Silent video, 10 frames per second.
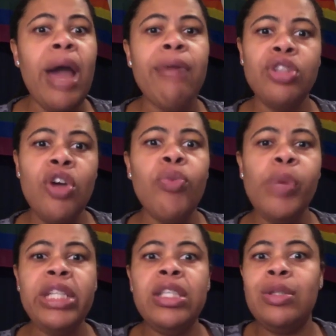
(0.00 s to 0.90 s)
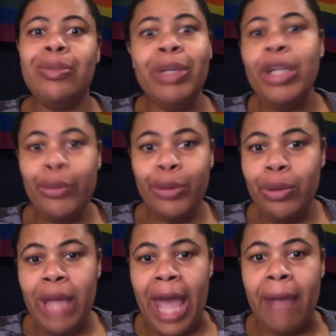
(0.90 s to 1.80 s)
I was Jehovah's Witnesses. We don't
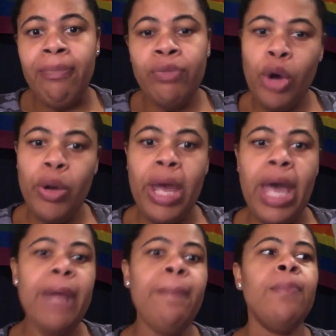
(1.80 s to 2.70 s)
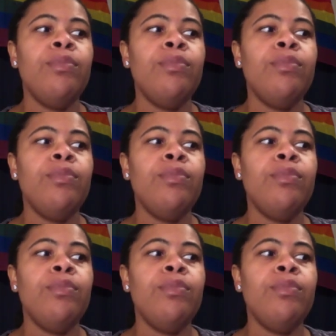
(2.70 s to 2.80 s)
do that, okay?